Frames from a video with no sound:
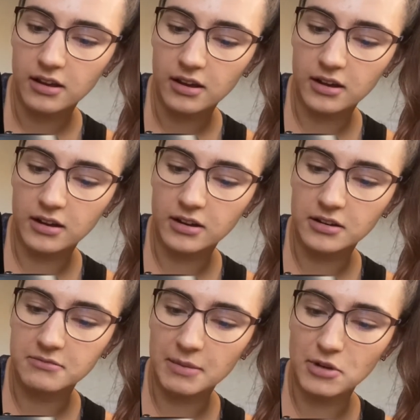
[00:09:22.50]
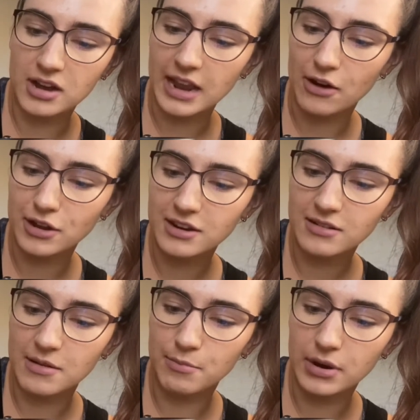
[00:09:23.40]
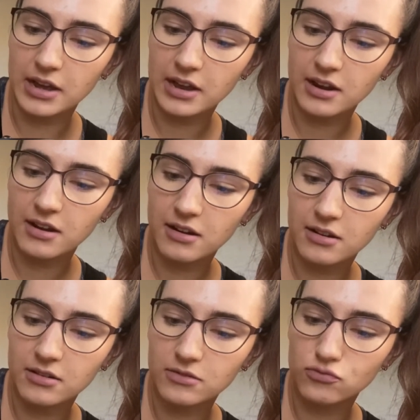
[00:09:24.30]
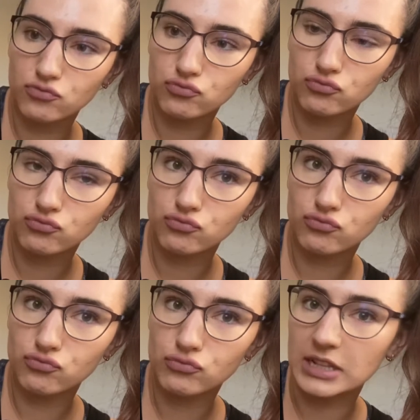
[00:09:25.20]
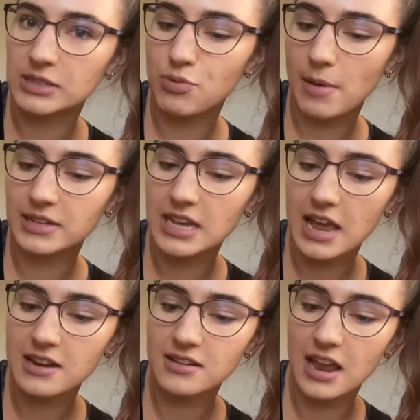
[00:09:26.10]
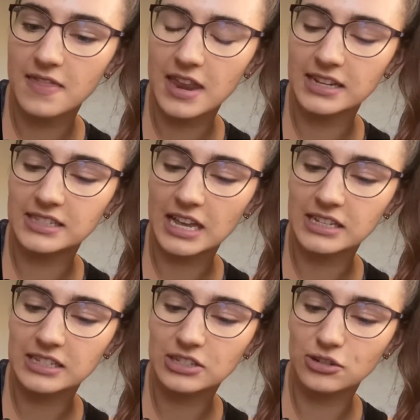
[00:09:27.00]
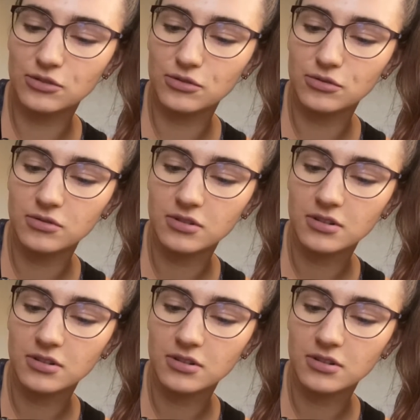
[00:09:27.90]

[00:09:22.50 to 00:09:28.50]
I'm not counting, but it's probably 10. And then it says to,